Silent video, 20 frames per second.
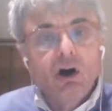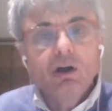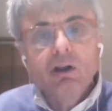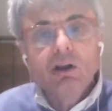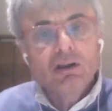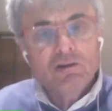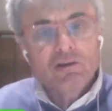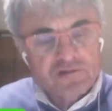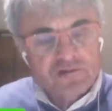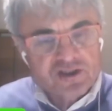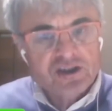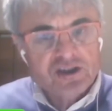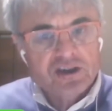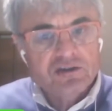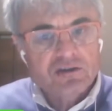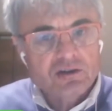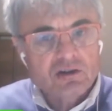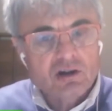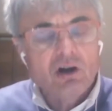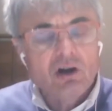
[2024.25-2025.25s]
all of a
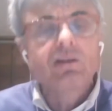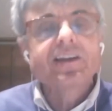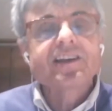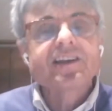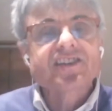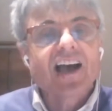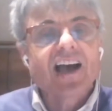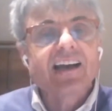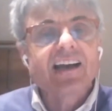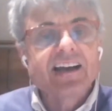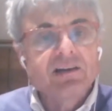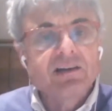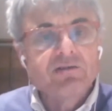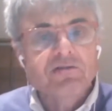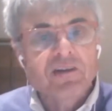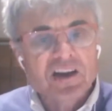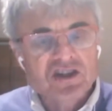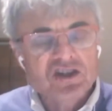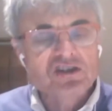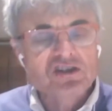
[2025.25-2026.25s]
sudden all this highly
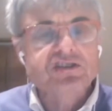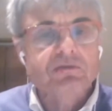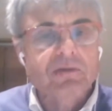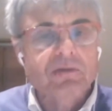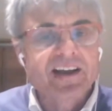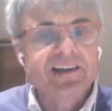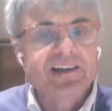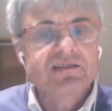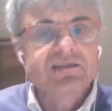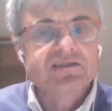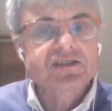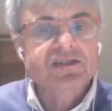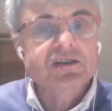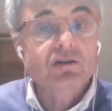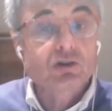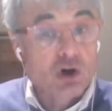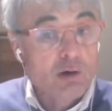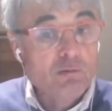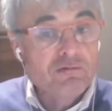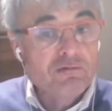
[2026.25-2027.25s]
infectious strain
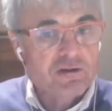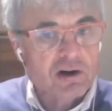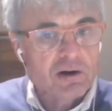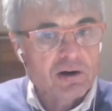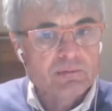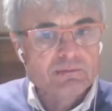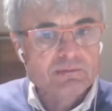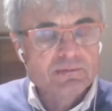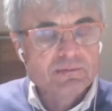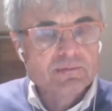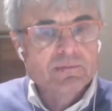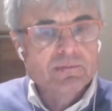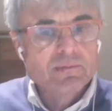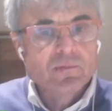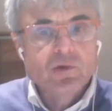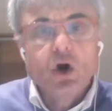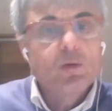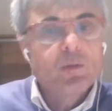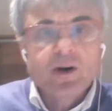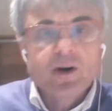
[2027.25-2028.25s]
come from?
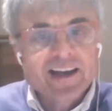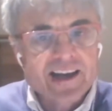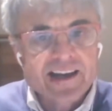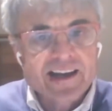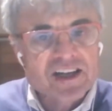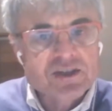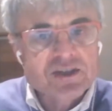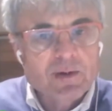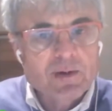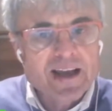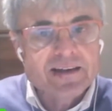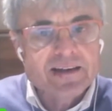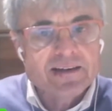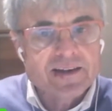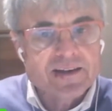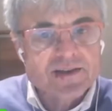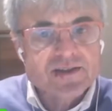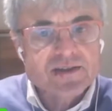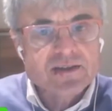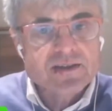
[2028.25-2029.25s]
Nobody can explain
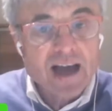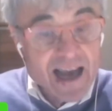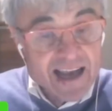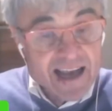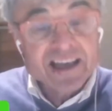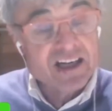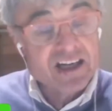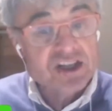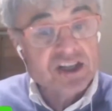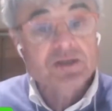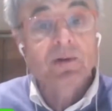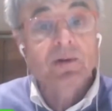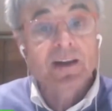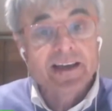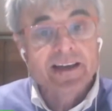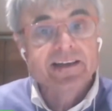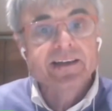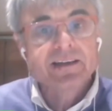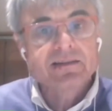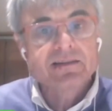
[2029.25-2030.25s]
this. I can
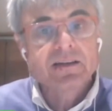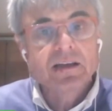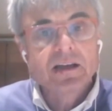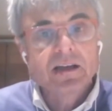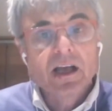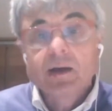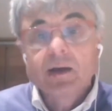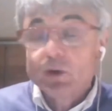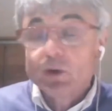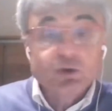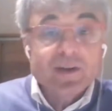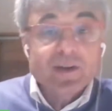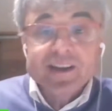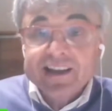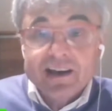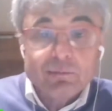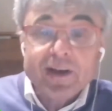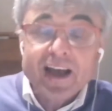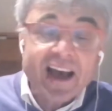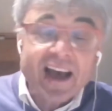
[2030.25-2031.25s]
explain it, but
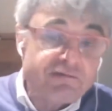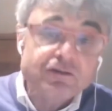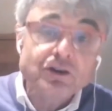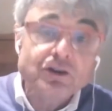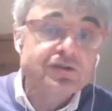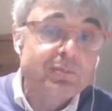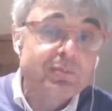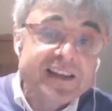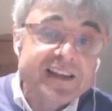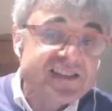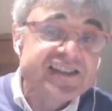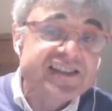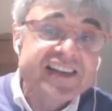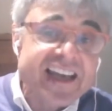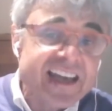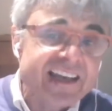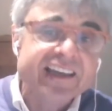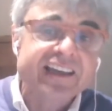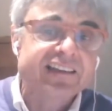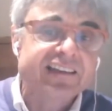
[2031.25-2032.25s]
we have not been
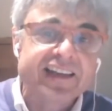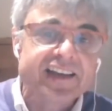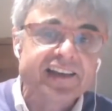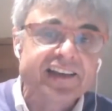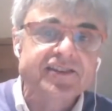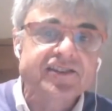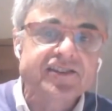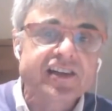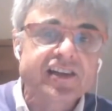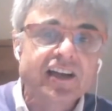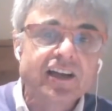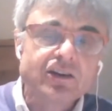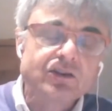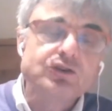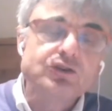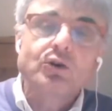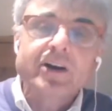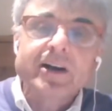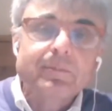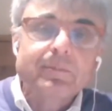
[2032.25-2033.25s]
seeing this
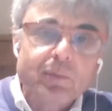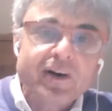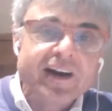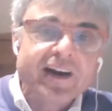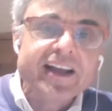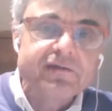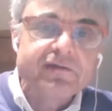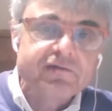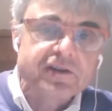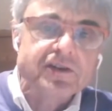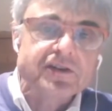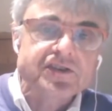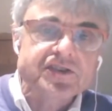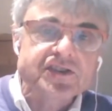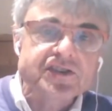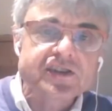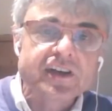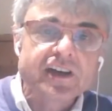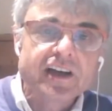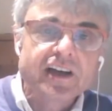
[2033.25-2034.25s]
during
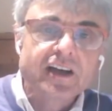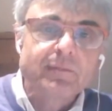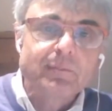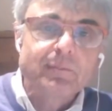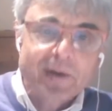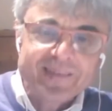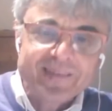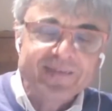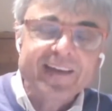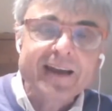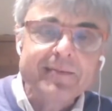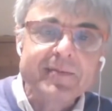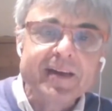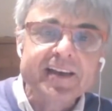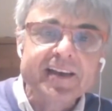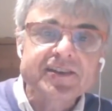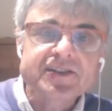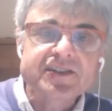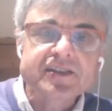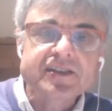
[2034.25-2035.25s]
previous
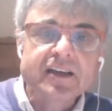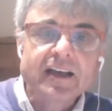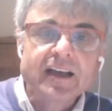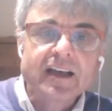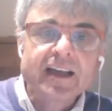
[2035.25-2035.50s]
pandemics.